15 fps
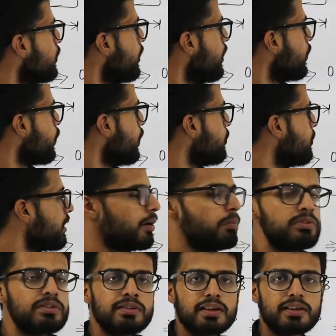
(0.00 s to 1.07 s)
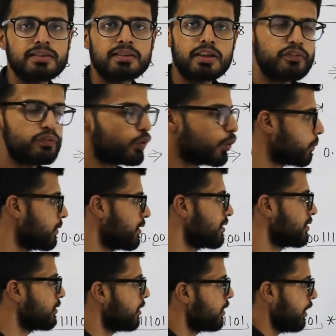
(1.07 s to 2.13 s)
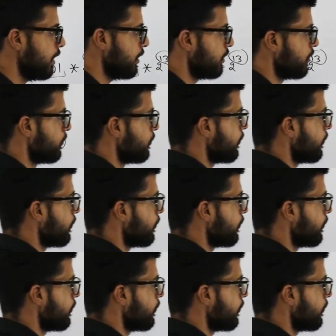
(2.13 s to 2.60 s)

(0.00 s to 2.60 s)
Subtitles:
it will become 64 plus 13.